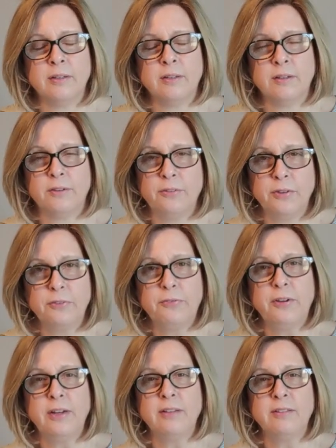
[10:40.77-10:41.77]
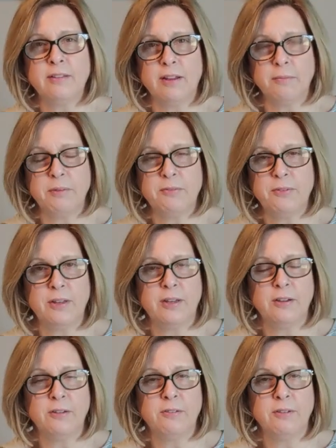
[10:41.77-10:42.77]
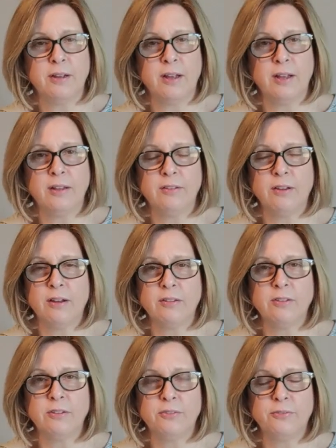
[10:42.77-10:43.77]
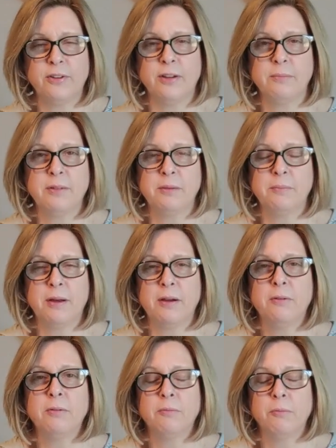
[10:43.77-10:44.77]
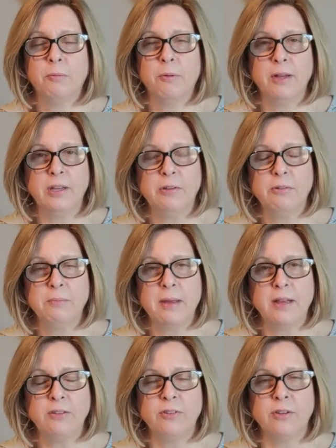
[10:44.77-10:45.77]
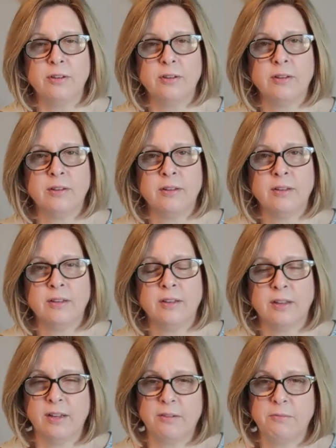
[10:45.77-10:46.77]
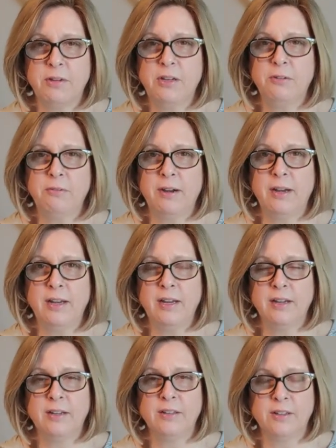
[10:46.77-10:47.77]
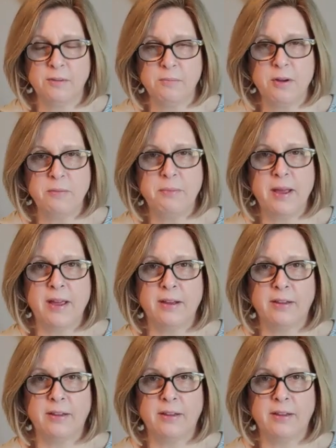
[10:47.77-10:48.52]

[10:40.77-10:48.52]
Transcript: Feel free to stop the video and talk to your family about what you imagined. And when you're ready, come on back.